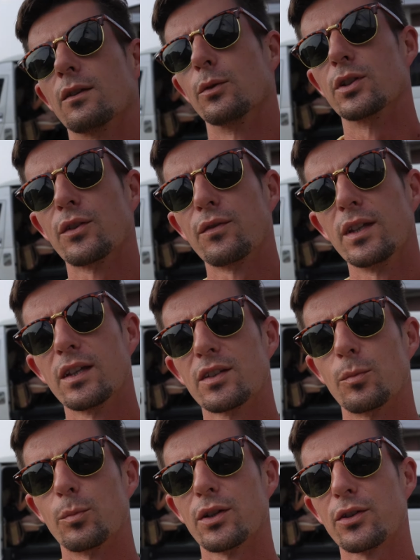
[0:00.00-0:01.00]
We just finished
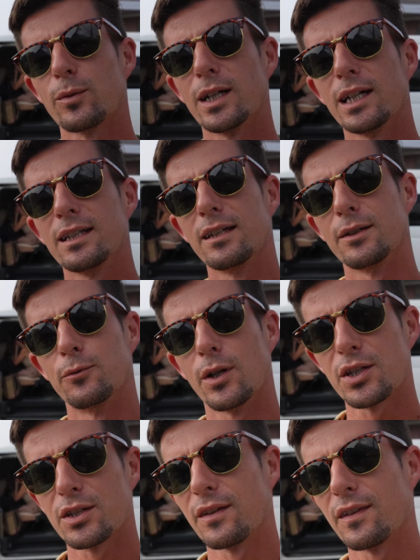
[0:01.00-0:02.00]
the bus ride. They
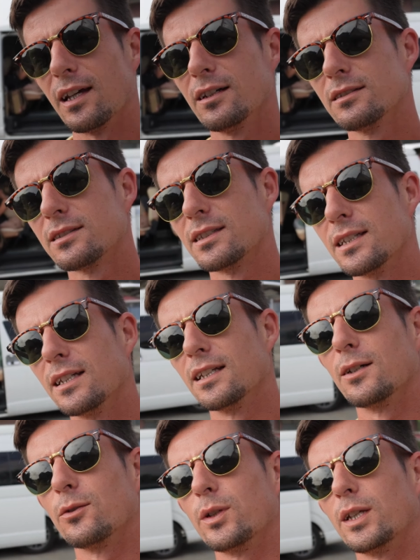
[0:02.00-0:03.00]
rushed us out and then
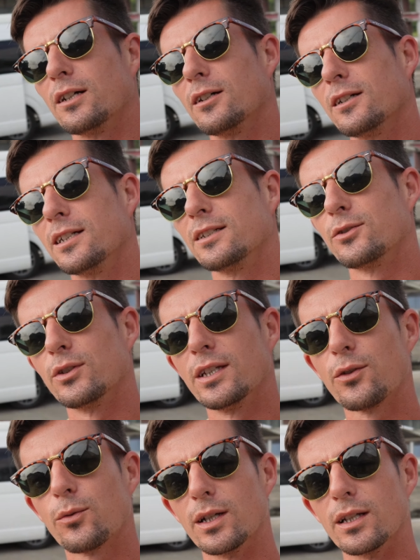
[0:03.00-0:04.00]
now we are into
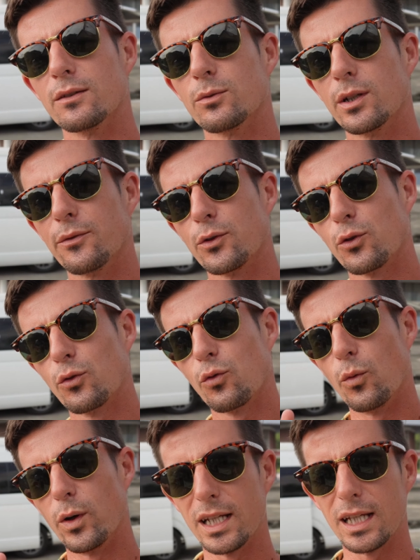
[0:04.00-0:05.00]
this one. We have
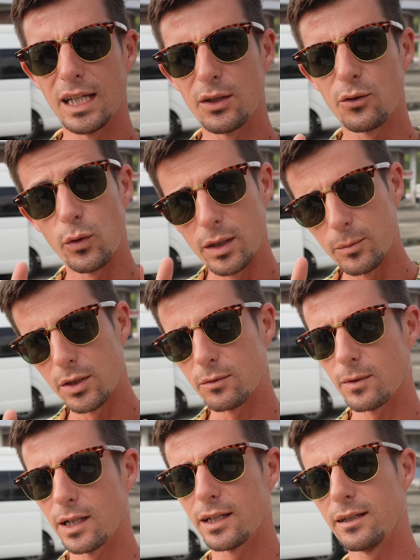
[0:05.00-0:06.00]
a 20, 20 minute
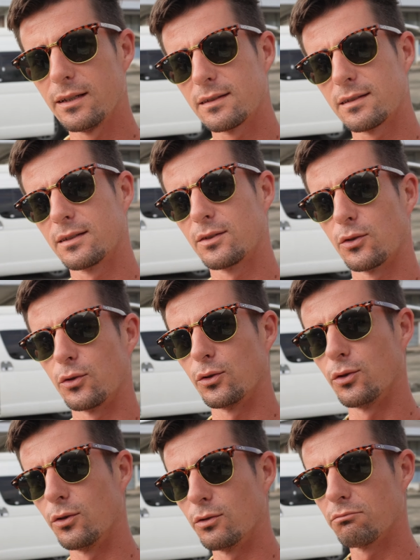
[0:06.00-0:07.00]
ride
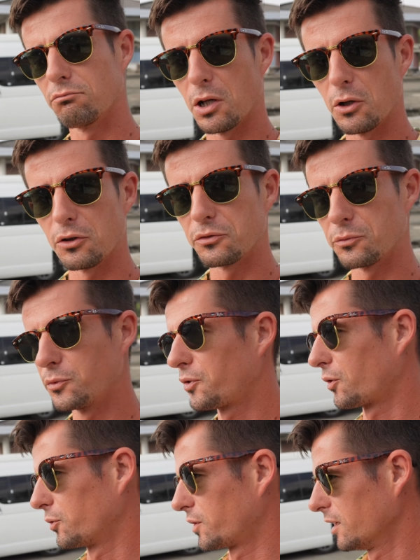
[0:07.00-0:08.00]
to our
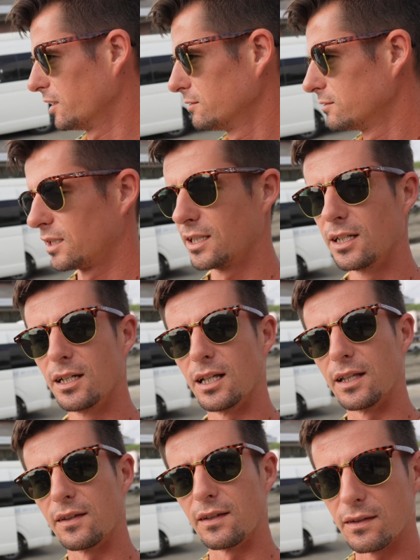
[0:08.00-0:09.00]
hotel.
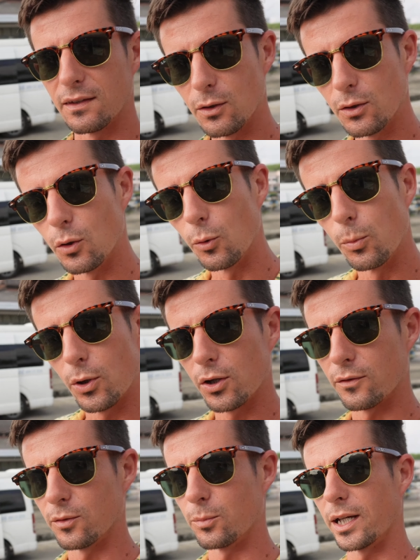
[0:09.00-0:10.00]
This is still all part
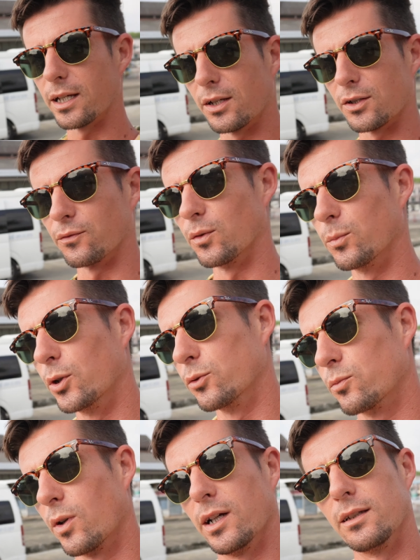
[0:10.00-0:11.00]
of the package of the boat
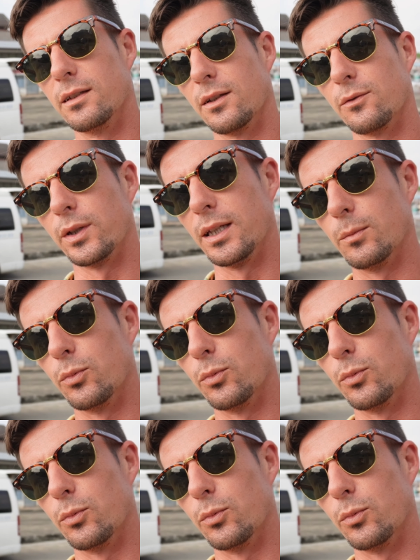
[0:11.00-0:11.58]
ride that we